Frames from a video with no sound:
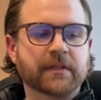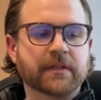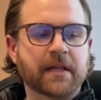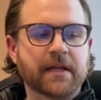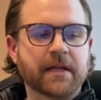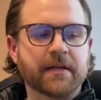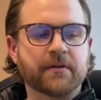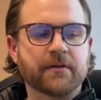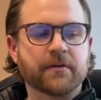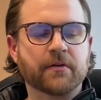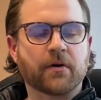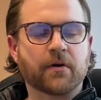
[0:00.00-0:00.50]

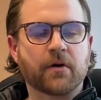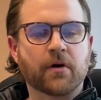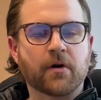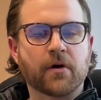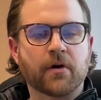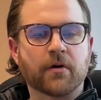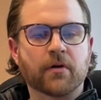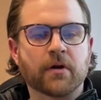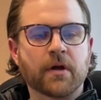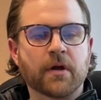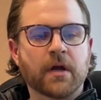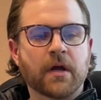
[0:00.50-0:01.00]
Clayton,
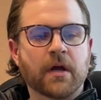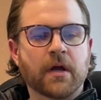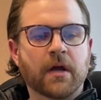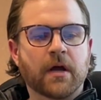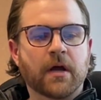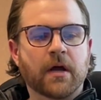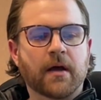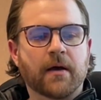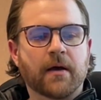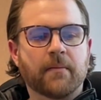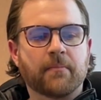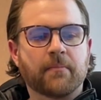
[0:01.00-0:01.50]
are
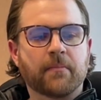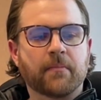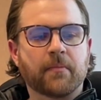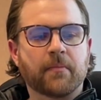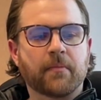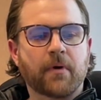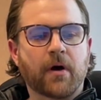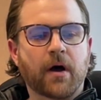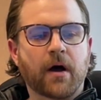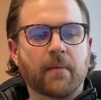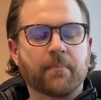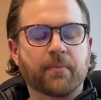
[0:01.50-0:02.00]

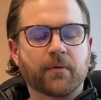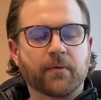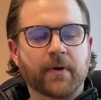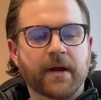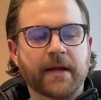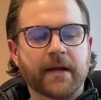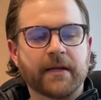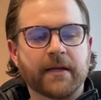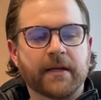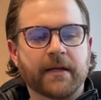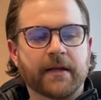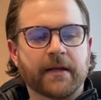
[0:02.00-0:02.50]

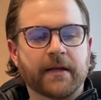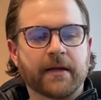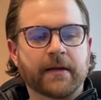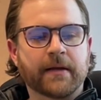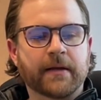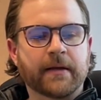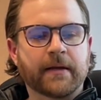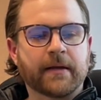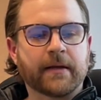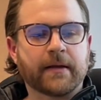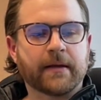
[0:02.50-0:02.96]
operating